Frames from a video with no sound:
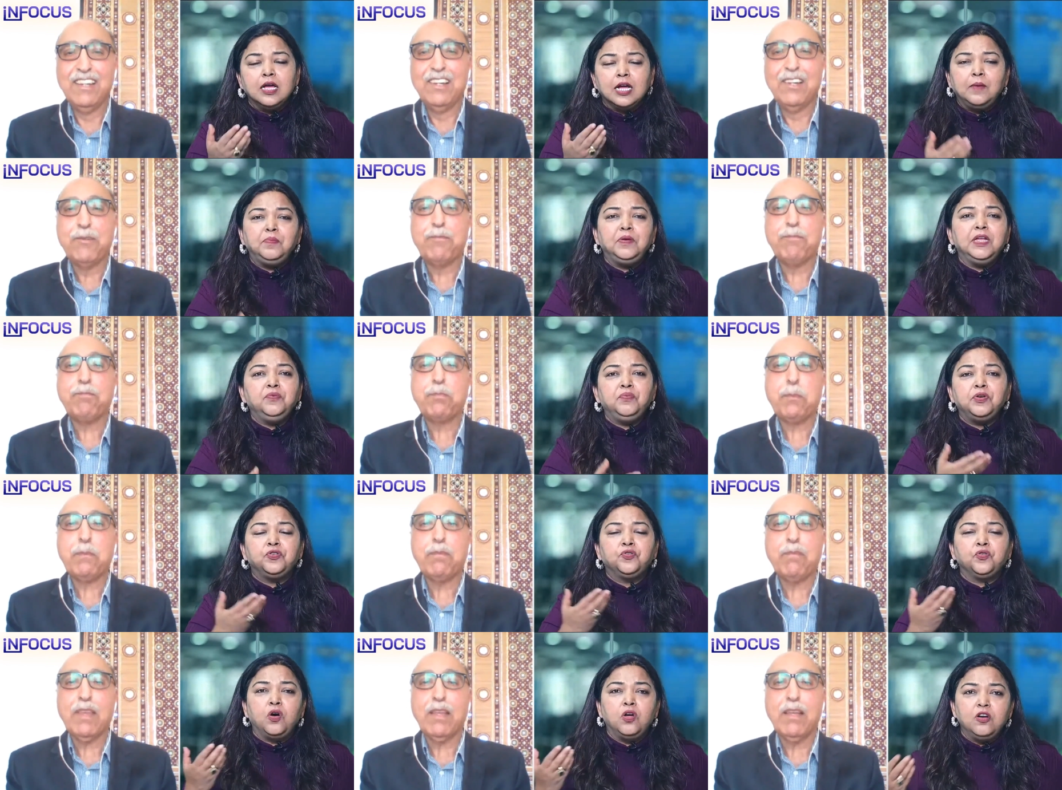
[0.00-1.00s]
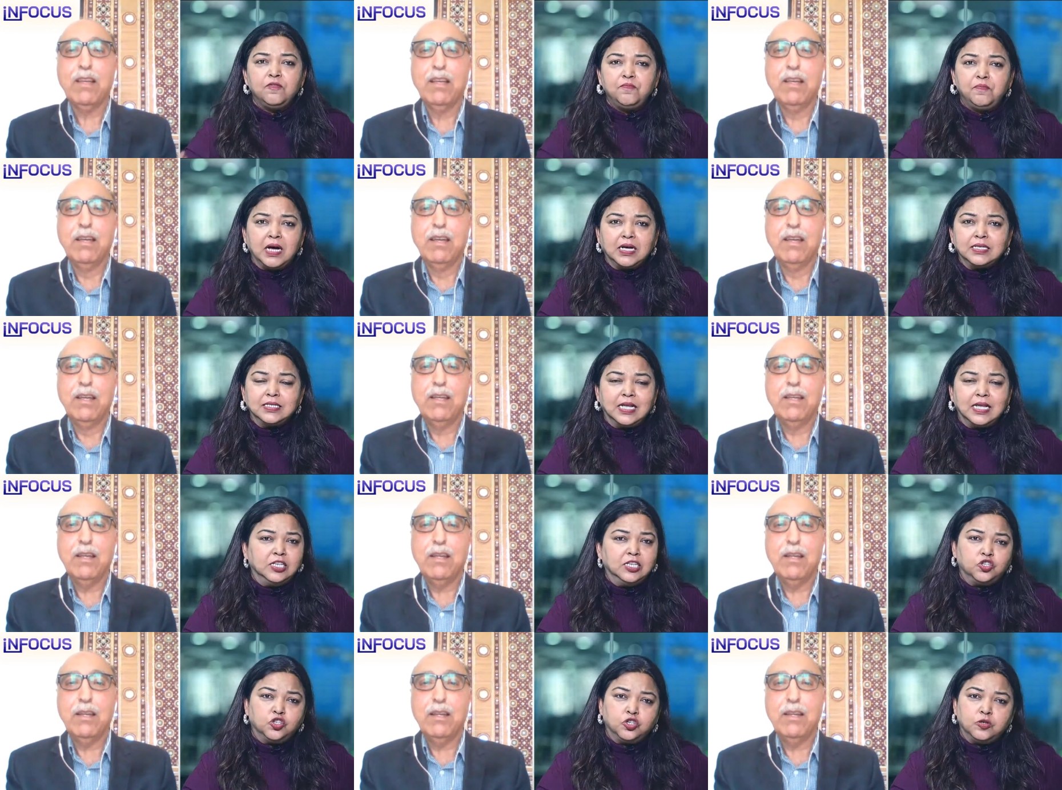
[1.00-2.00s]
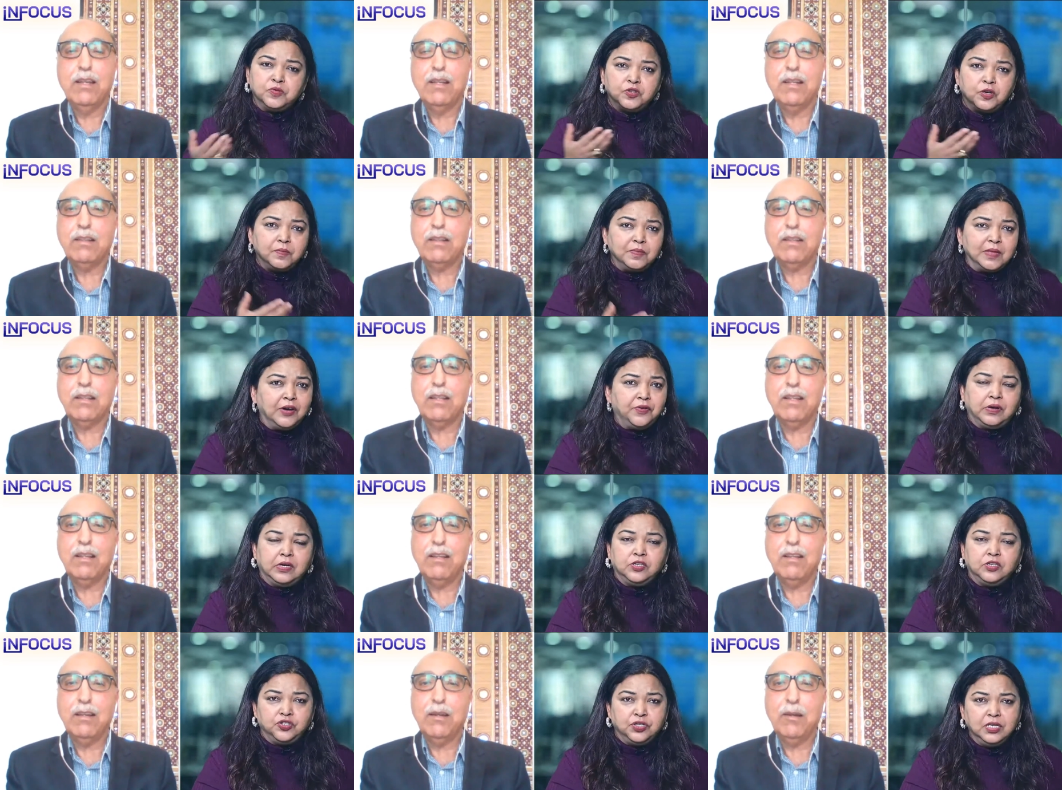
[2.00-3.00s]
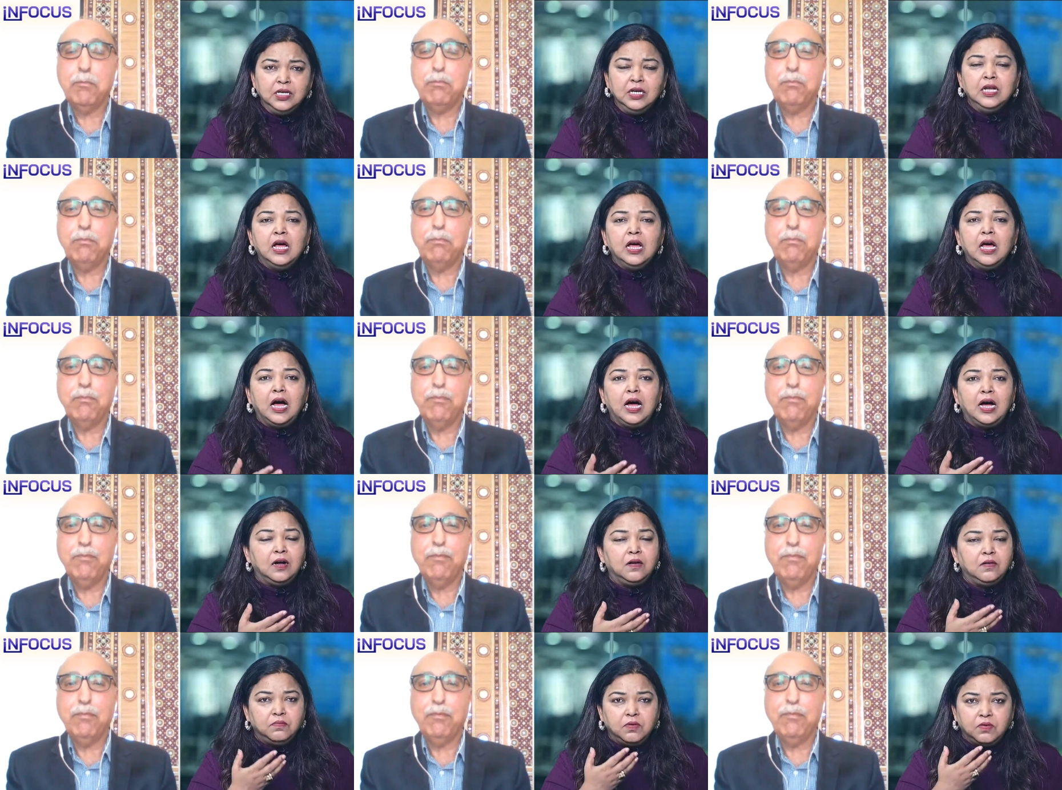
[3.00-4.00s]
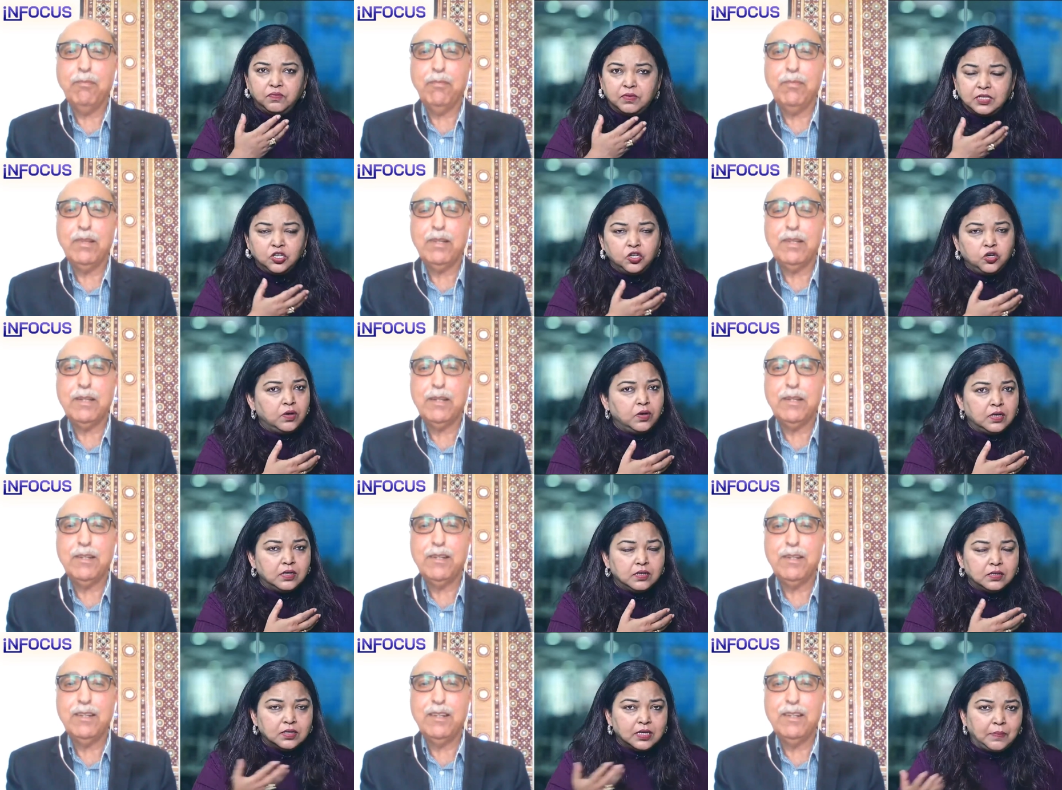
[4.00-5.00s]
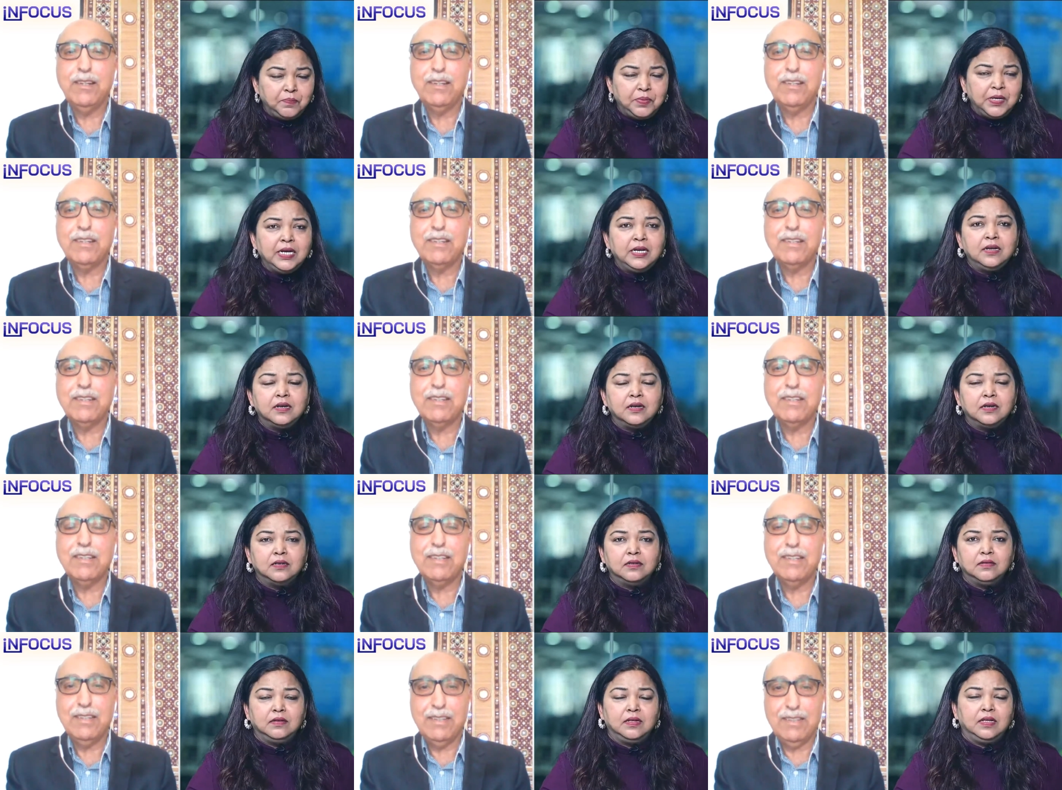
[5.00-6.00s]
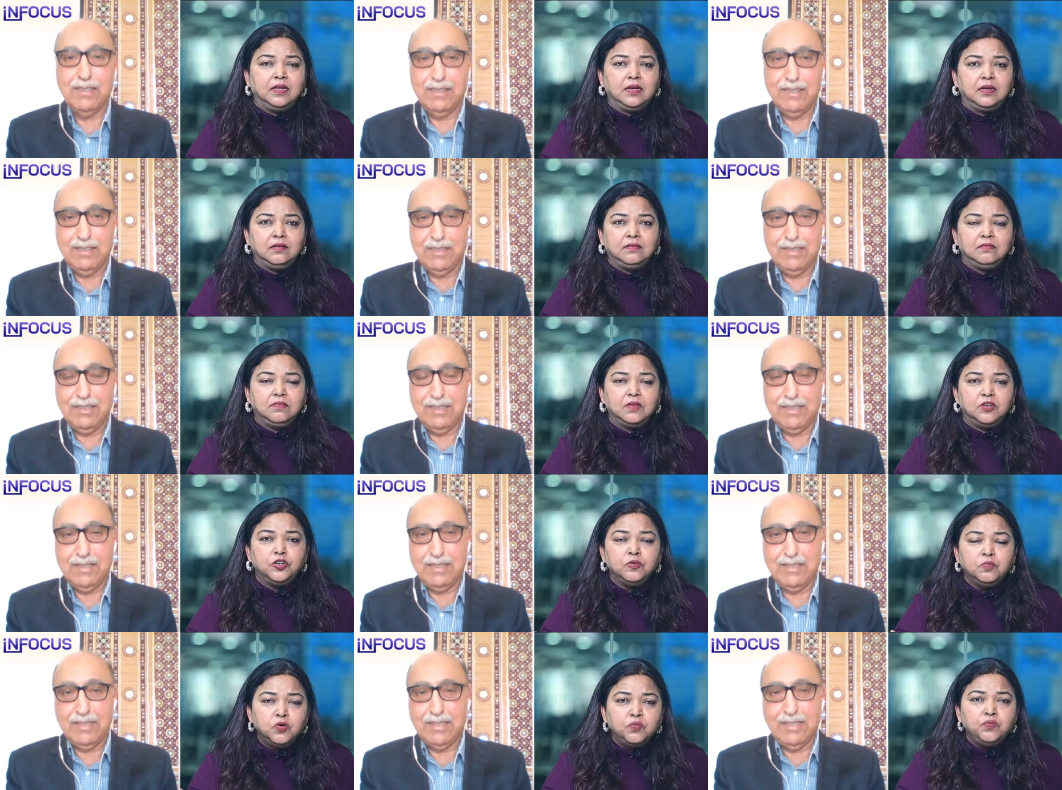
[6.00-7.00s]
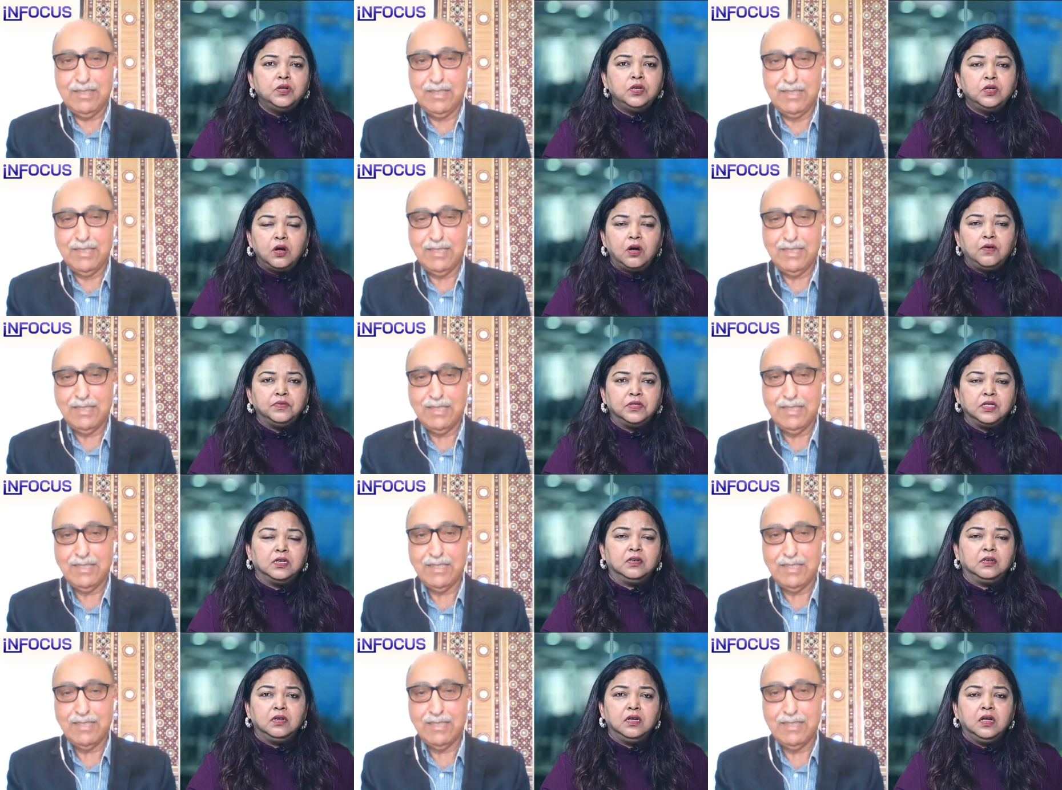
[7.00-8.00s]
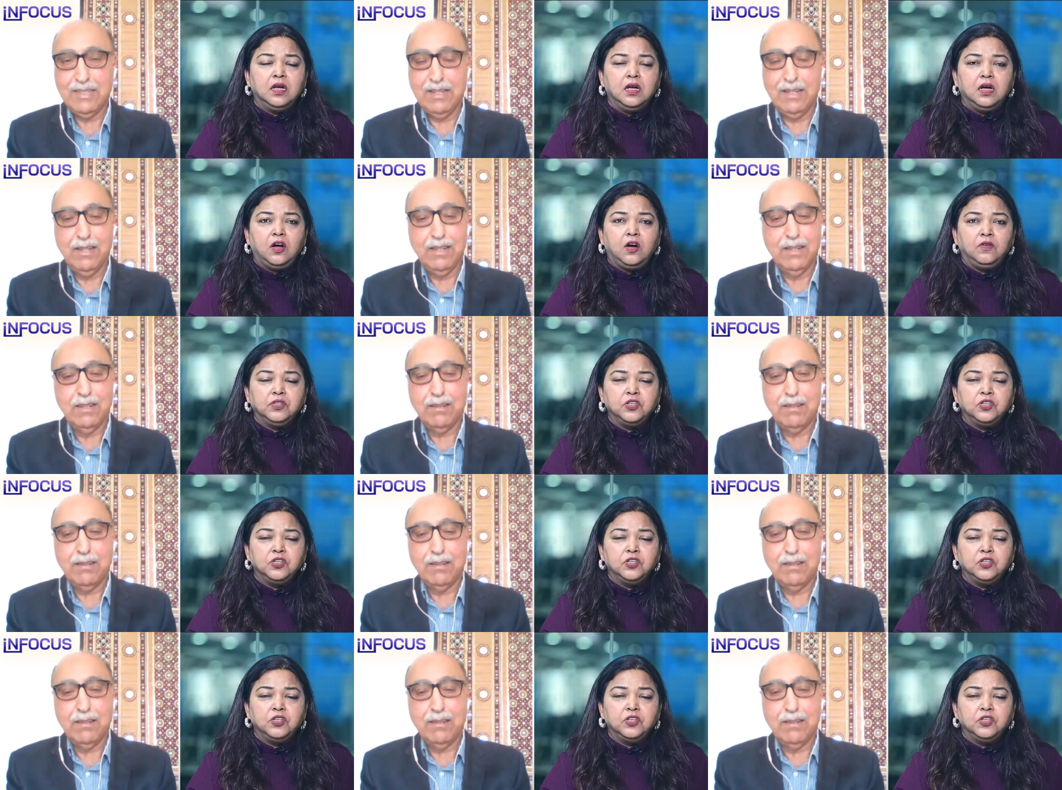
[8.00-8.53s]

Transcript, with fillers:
Speaker 1: complete withdrawal of pakistani troops from that region uh, you know uh, complete uh, uh, removal of the of